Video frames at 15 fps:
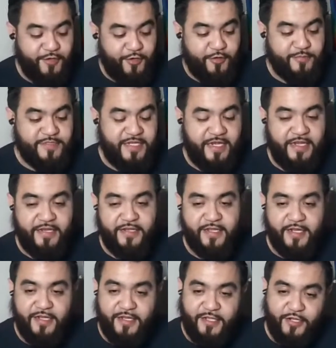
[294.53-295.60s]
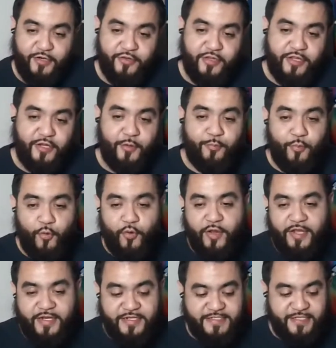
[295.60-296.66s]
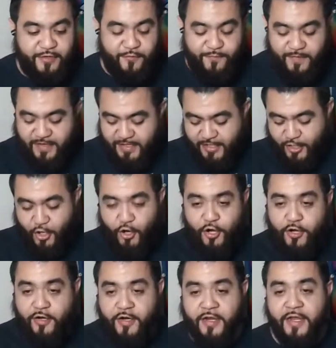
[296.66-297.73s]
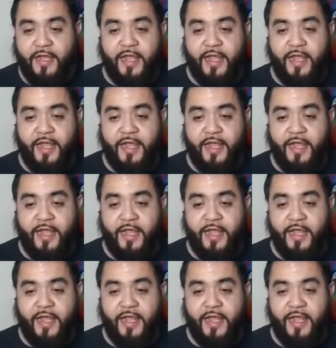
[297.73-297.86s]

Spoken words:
you know what I'm saying, the little boy in his little fucking cart,